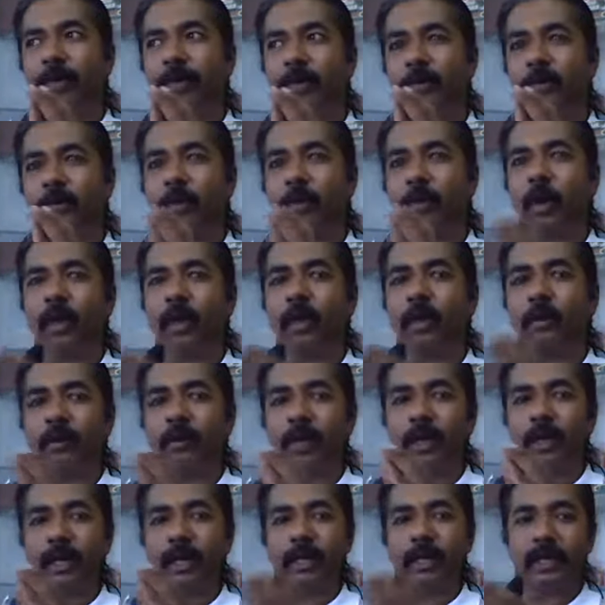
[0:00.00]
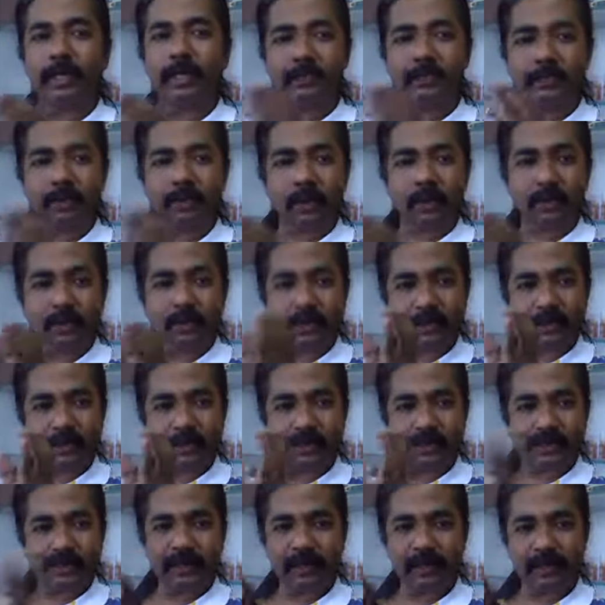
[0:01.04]
whatever an astrologer
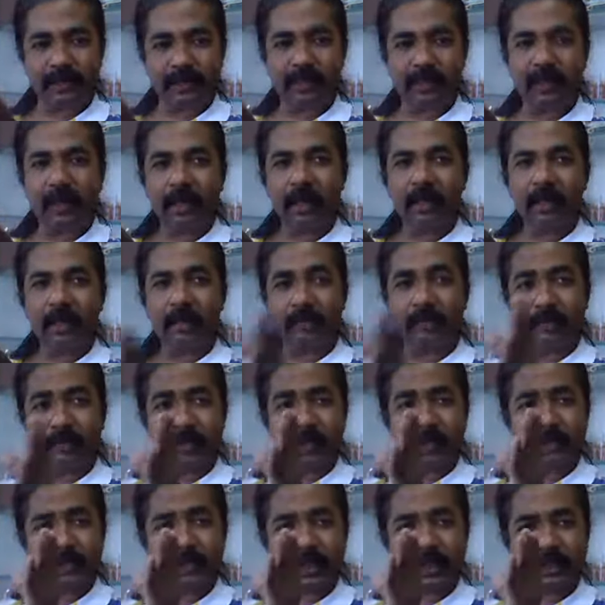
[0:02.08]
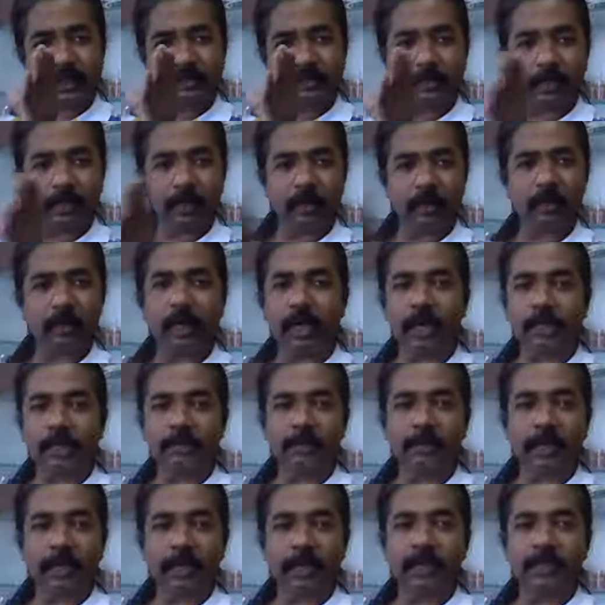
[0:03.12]
is saying, if it is as per your
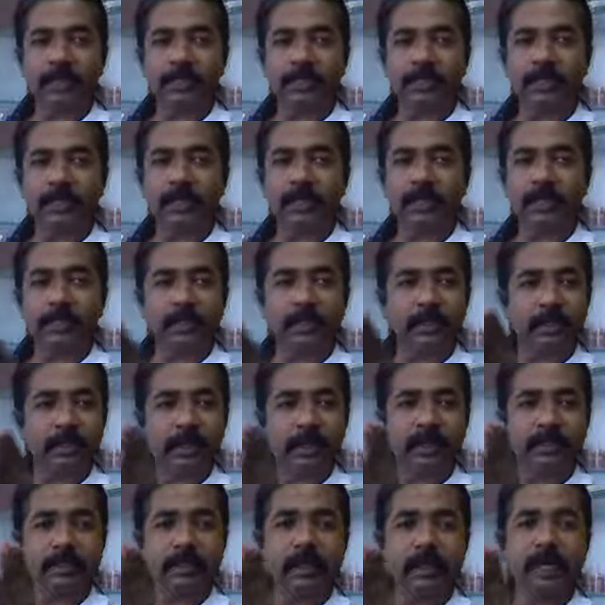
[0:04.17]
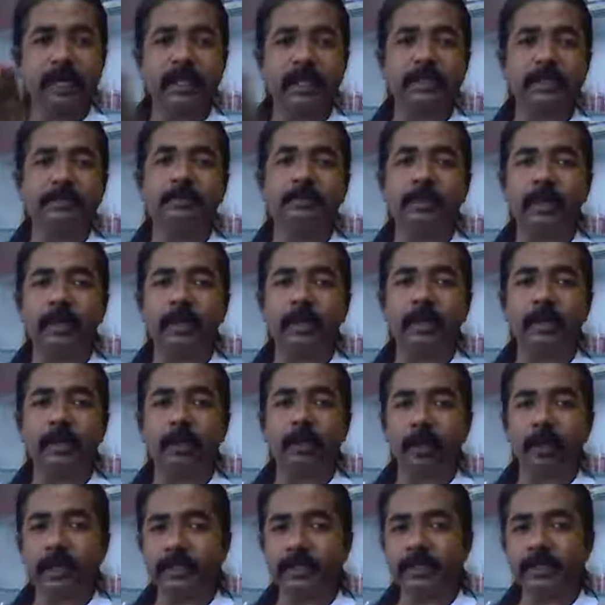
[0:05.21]
expectation, it is as per
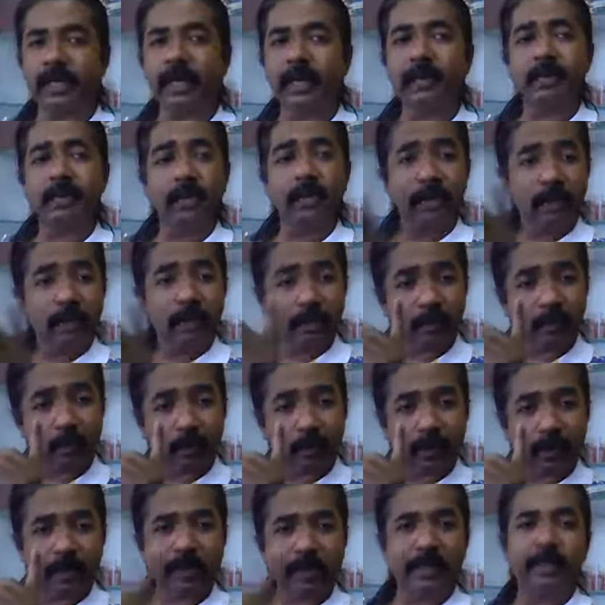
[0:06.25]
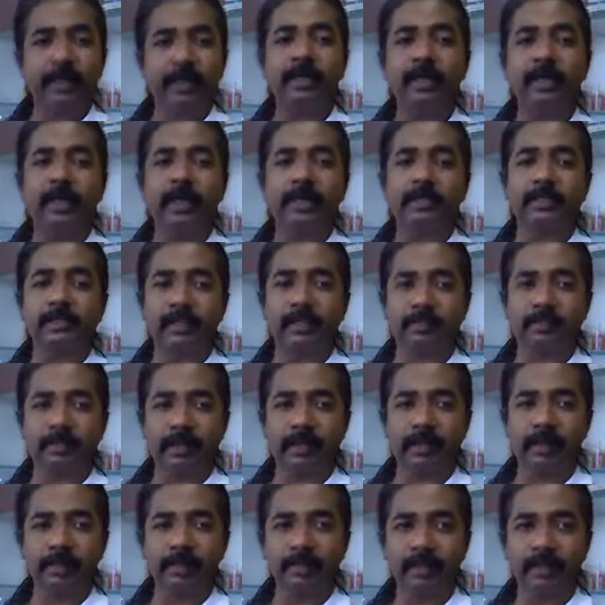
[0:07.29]
your desire, you will readily accept.
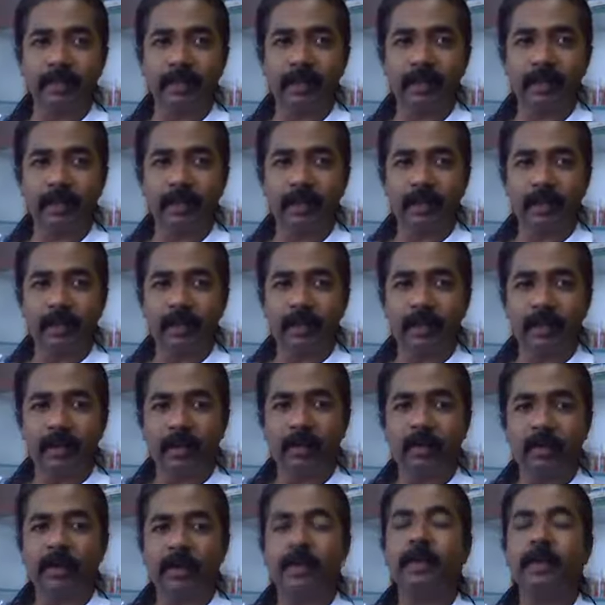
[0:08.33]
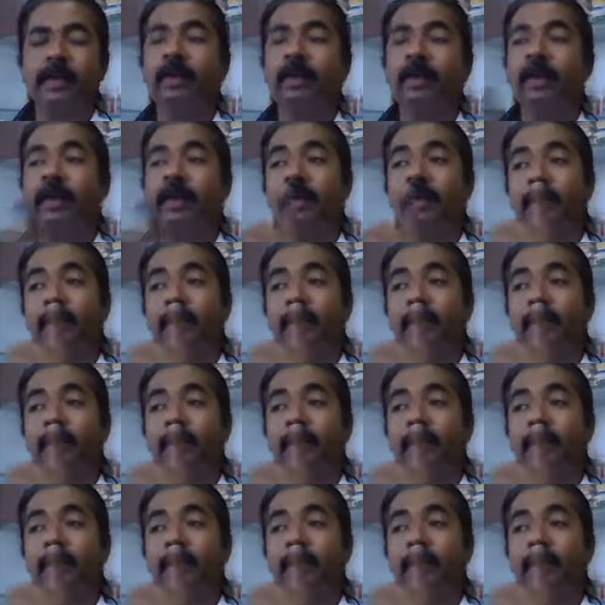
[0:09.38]
Okay.